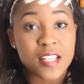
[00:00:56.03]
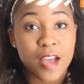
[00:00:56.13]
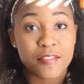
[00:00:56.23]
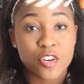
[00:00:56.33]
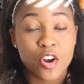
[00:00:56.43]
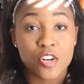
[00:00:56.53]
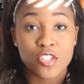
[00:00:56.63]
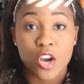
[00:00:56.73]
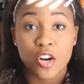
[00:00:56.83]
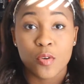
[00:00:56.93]
after her
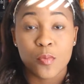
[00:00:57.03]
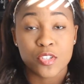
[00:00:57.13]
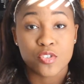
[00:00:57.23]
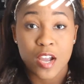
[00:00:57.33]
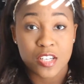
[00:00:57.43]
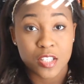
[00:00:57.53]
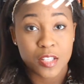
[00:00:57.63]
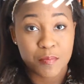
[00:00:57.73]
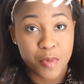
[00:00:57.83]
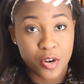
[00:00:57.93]
daughter was
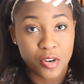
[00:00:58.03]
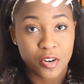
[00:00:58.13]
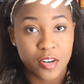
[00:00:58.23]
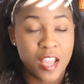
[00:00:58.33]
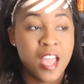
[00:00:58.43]
tragically murdered.